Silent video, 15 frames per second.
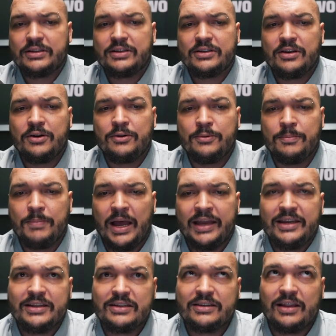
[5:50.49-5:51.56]
So I
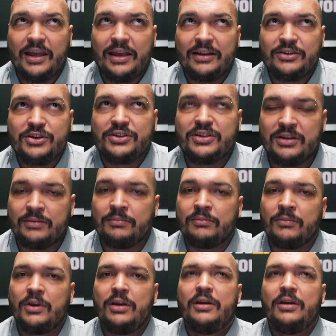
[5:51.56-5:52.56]
guess, like, just in